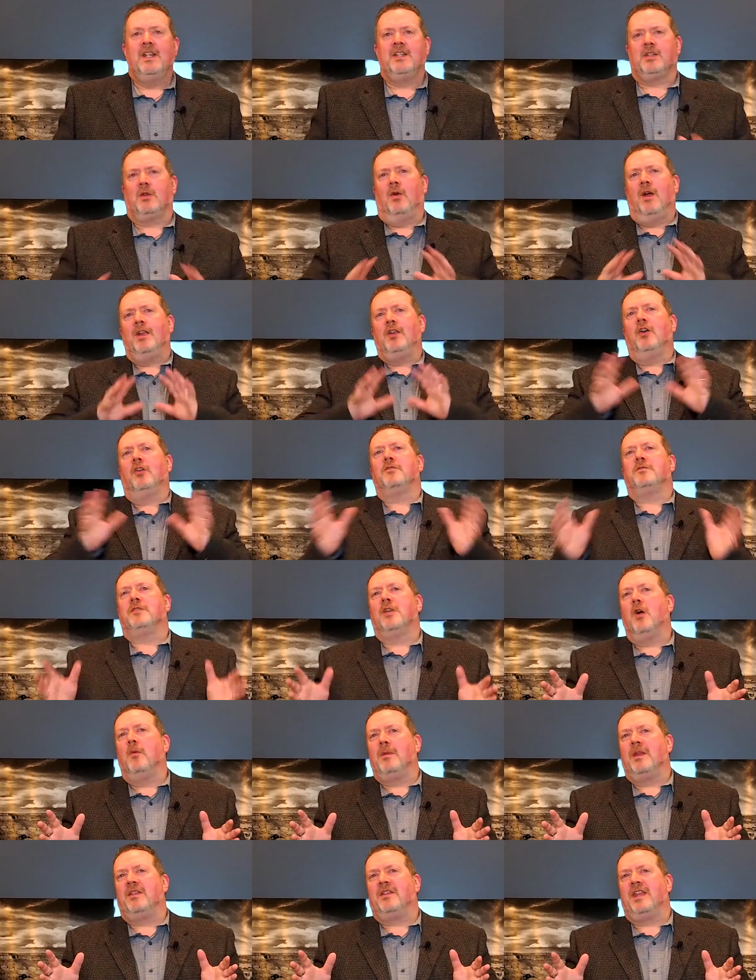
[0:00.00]
So I
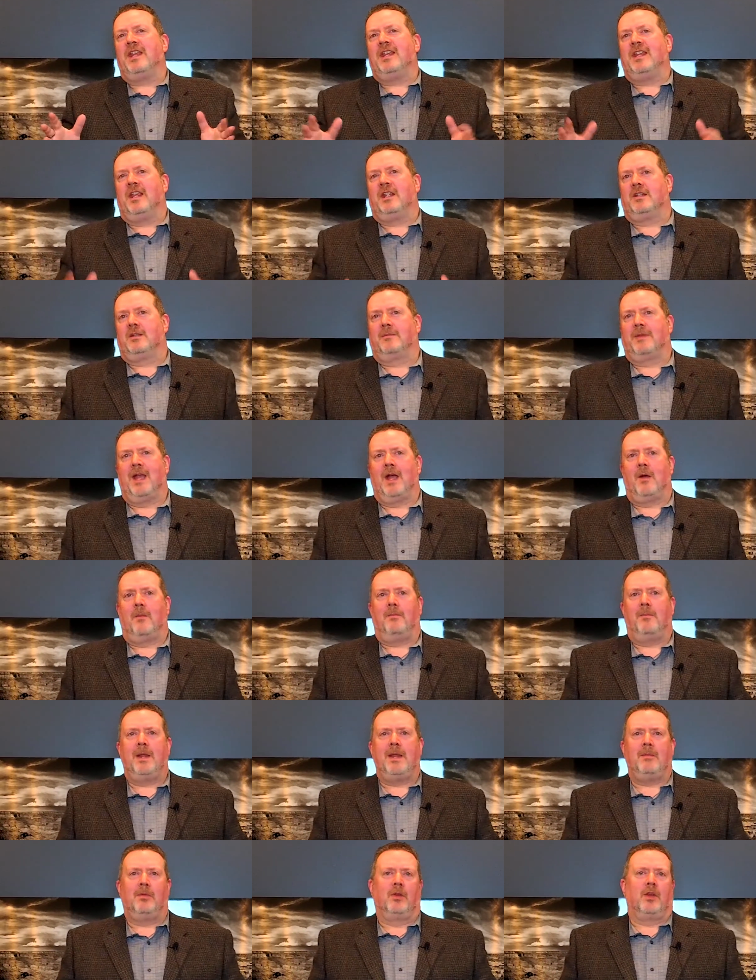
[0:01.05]
got me thinking
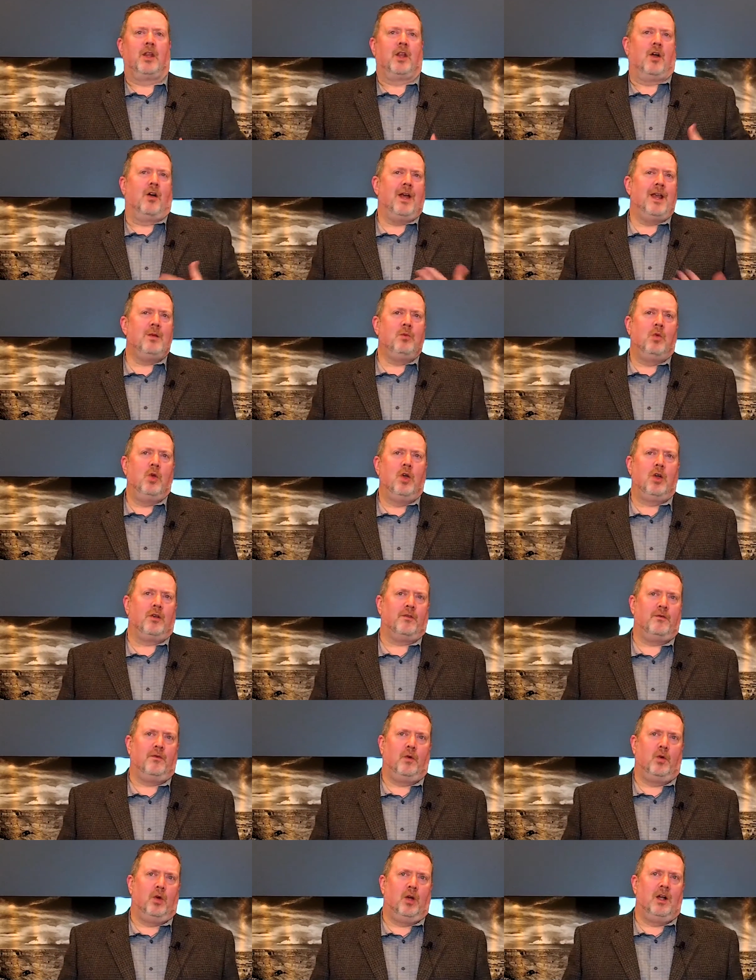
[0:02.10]
about people that I'd work
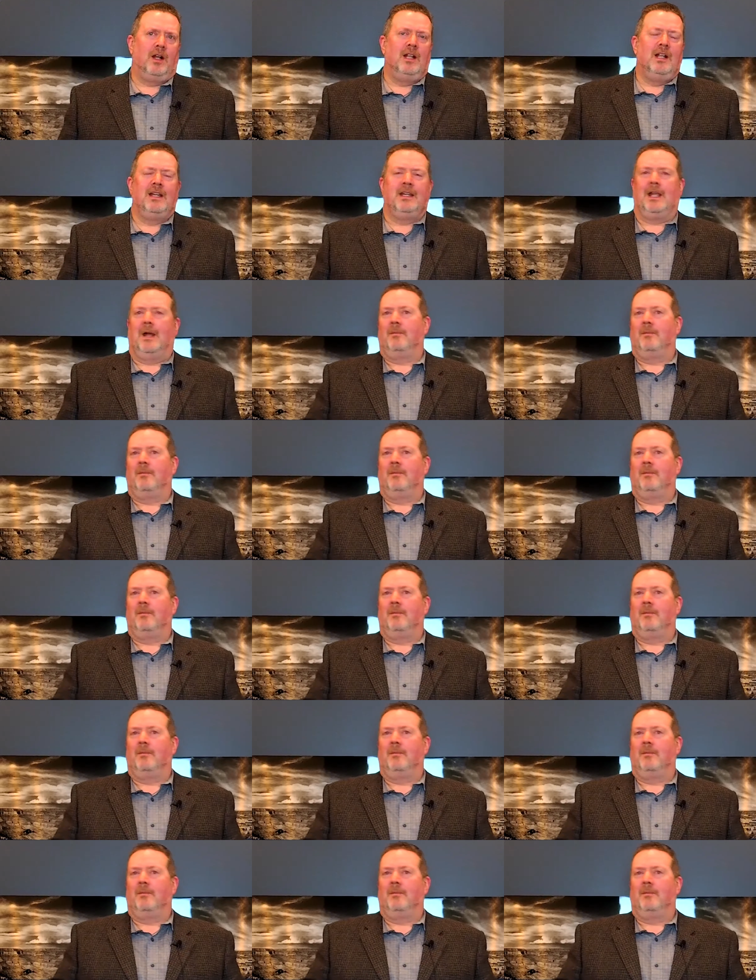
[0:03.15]
for,